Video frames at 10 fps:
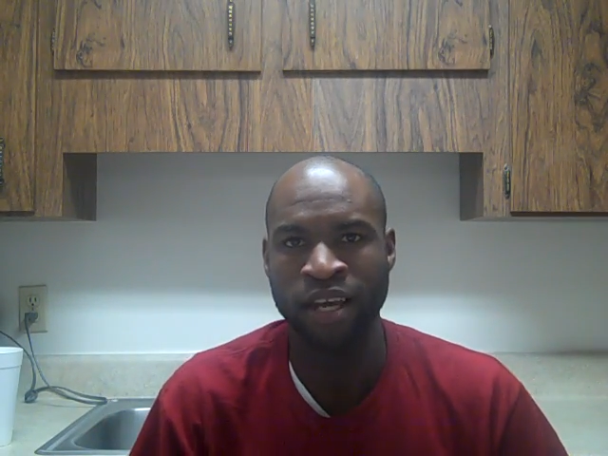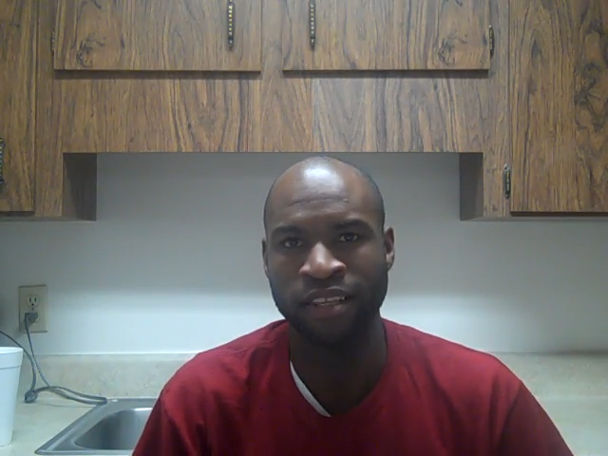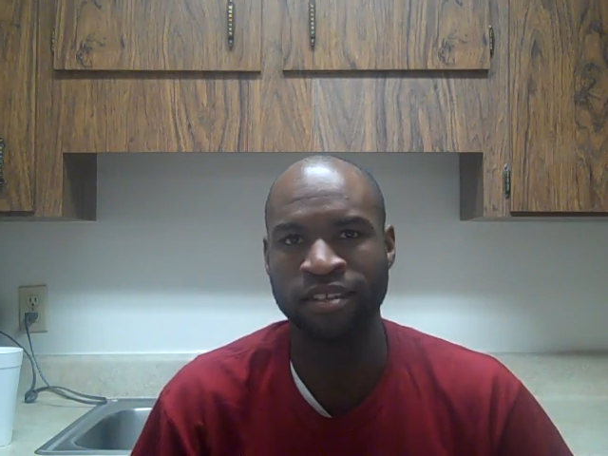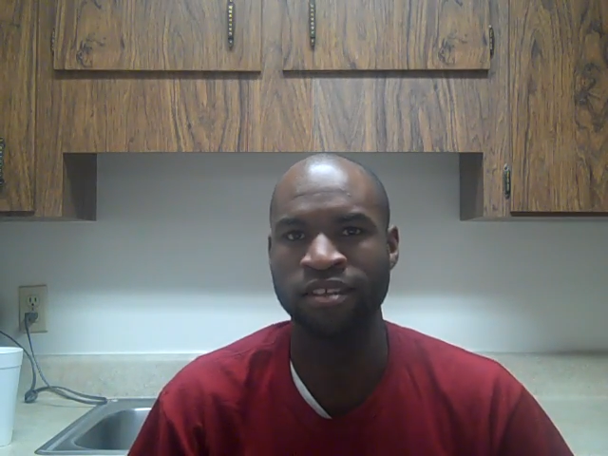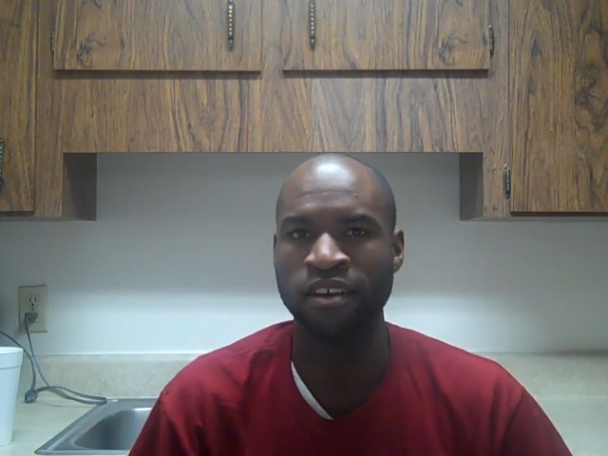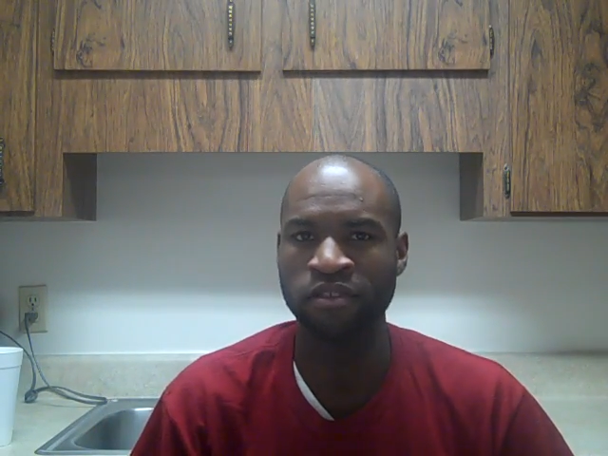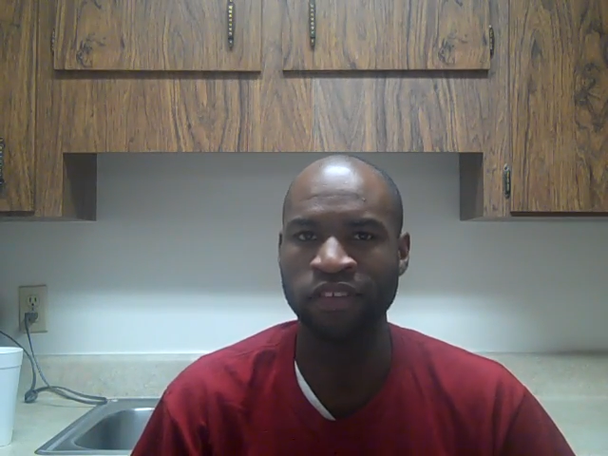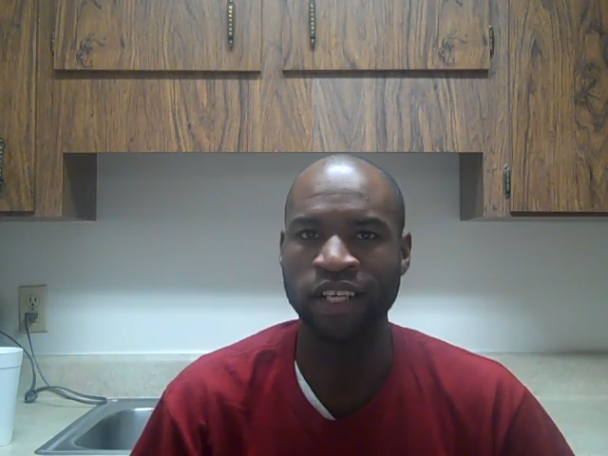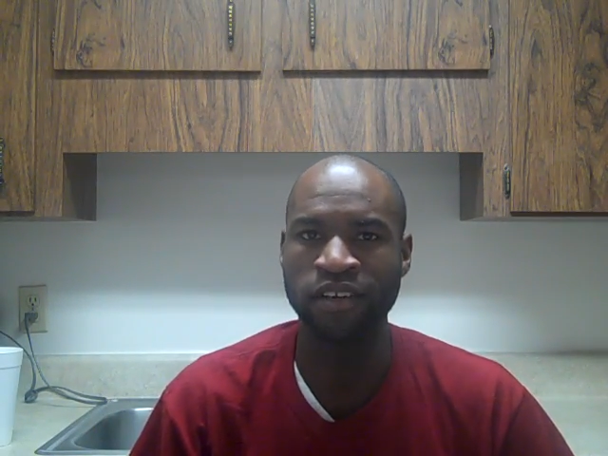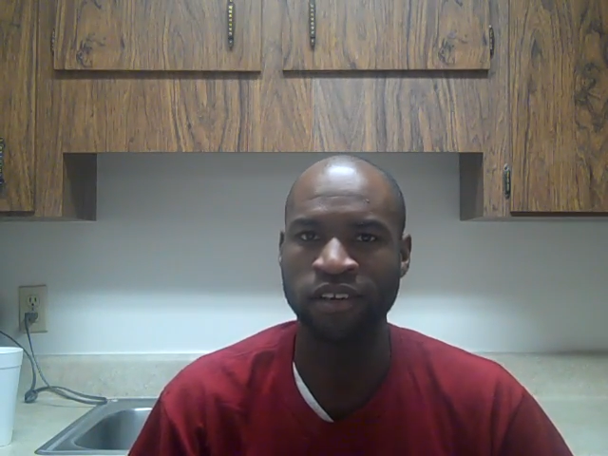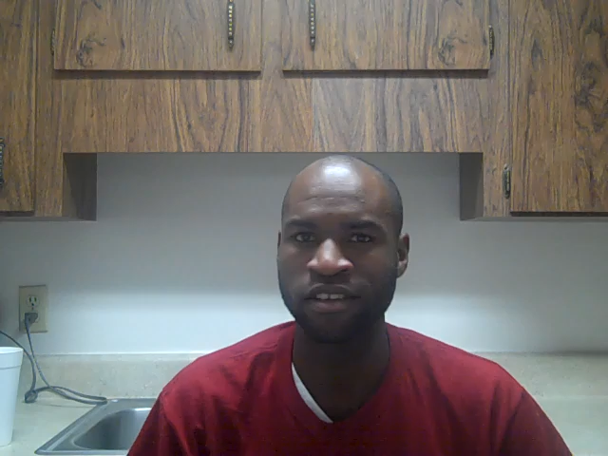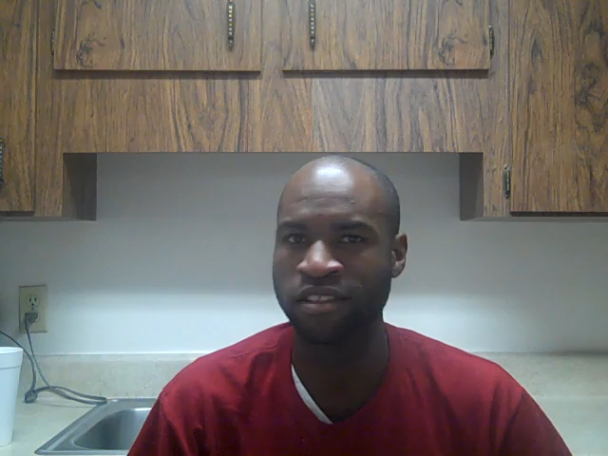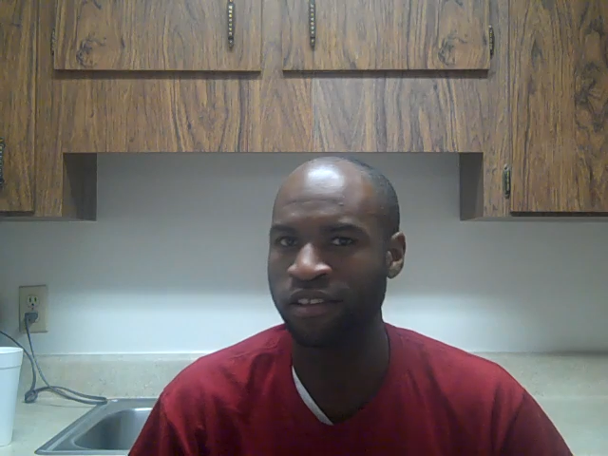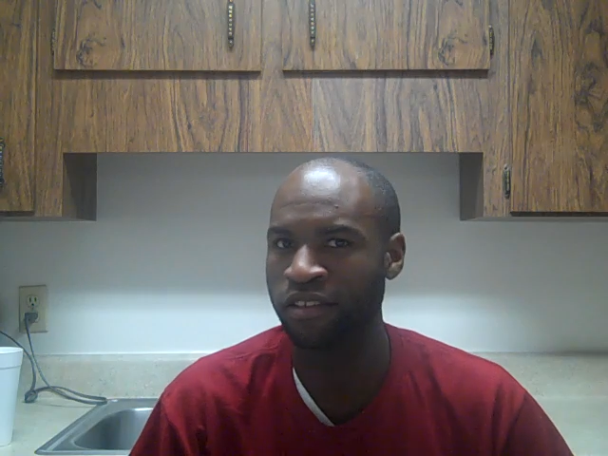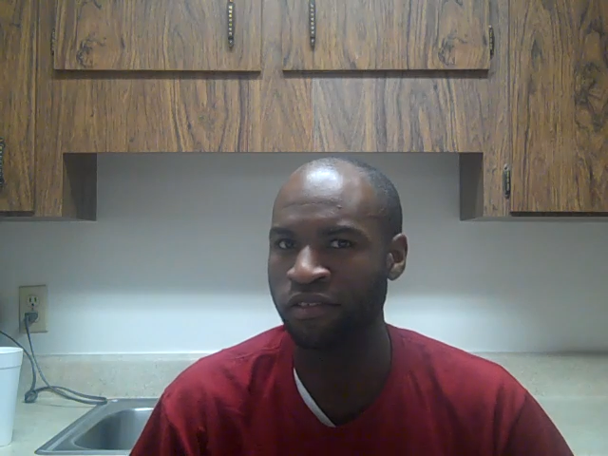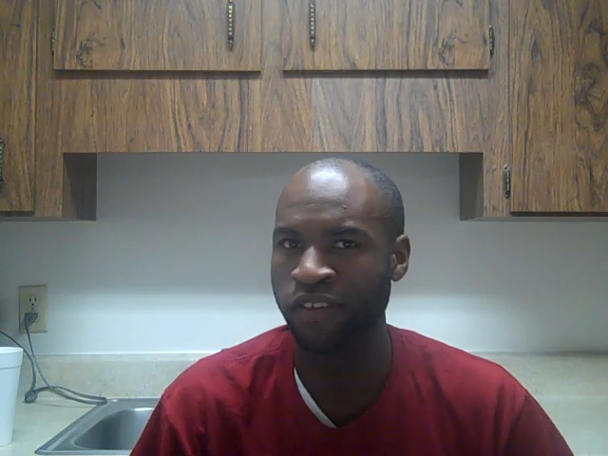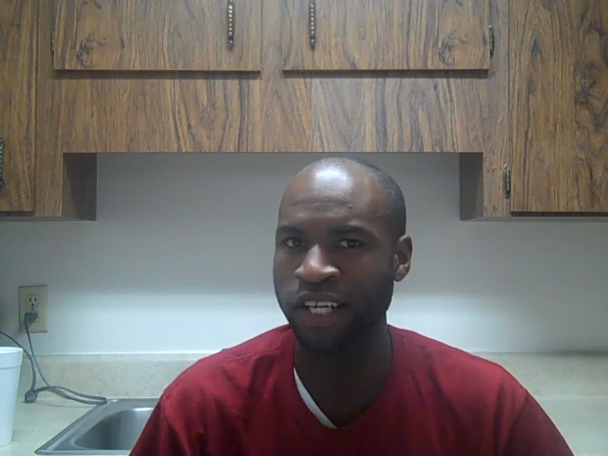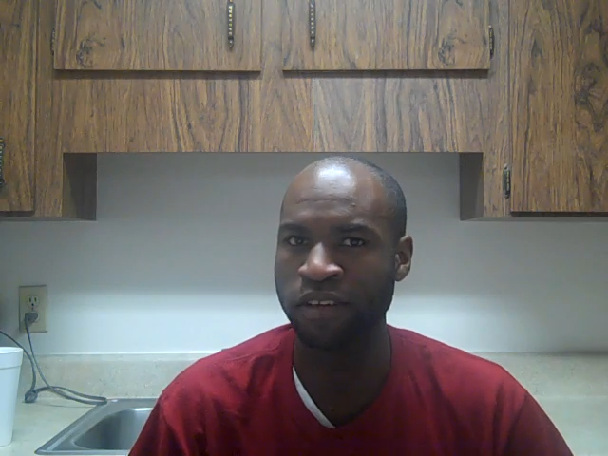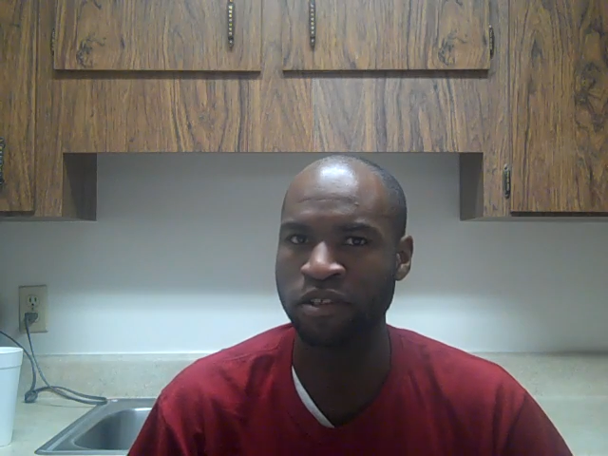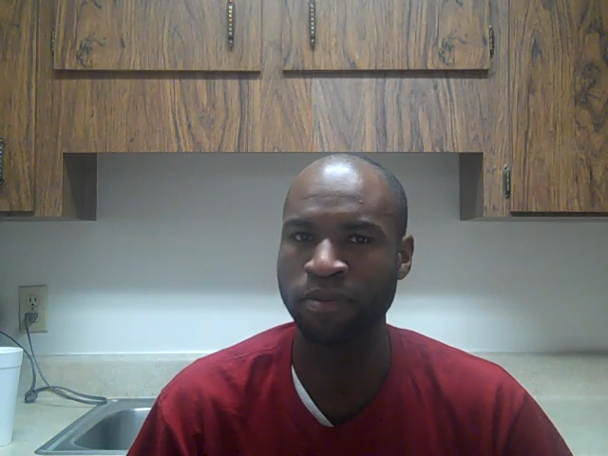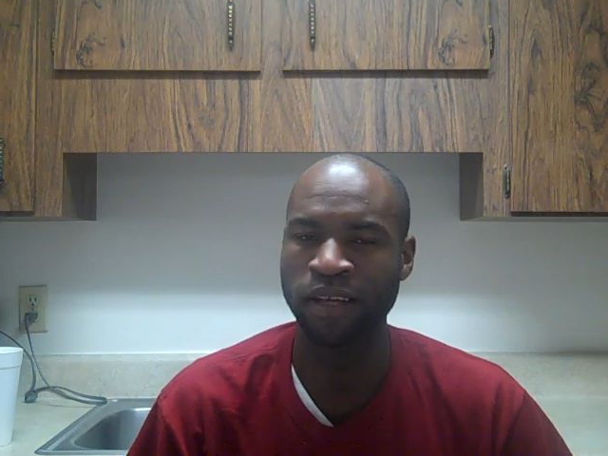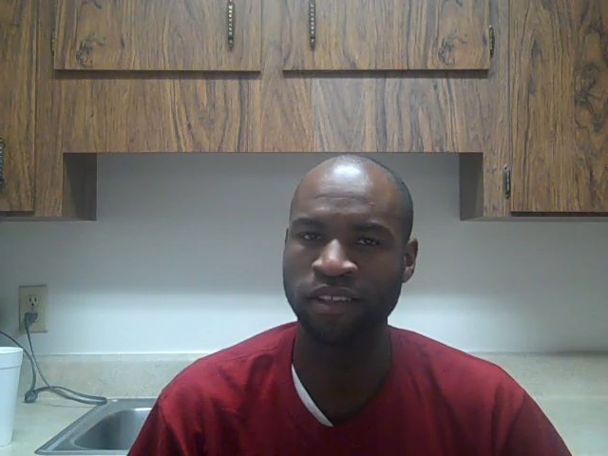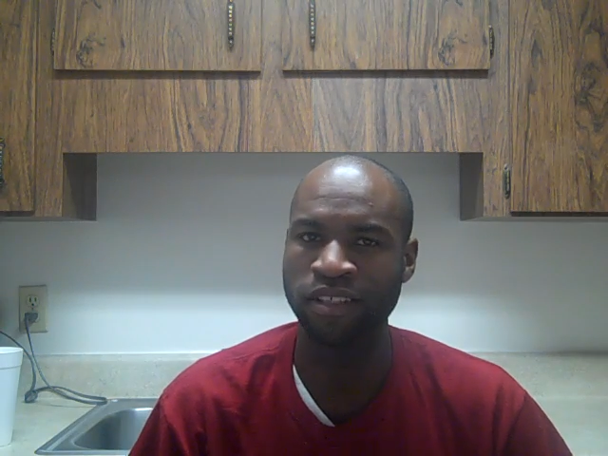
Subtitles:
This is another video in our series of videos about